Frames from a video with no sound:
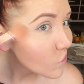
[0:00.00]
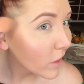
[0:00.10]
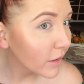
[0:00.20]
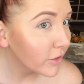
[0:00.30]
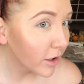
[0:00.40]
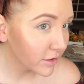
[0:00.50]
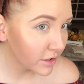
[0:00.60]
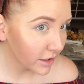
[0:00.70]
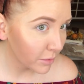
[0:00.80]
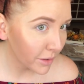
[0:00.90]
Yeah, I've got
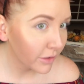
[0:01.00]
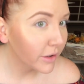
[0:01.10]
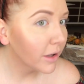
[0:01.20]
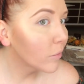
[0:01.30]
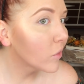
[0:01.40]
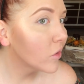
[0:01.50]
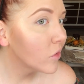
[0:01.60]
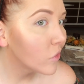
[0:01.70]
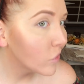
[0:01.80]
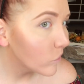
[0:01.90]
to get a better camera,
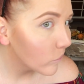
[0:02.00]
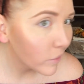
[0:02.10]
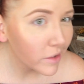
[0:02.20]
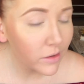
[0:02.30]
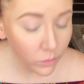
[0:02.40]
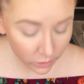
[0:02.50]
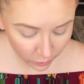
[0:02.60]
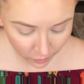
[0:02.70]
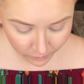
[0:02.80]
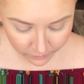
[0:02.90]
but
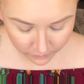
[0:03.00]
woo!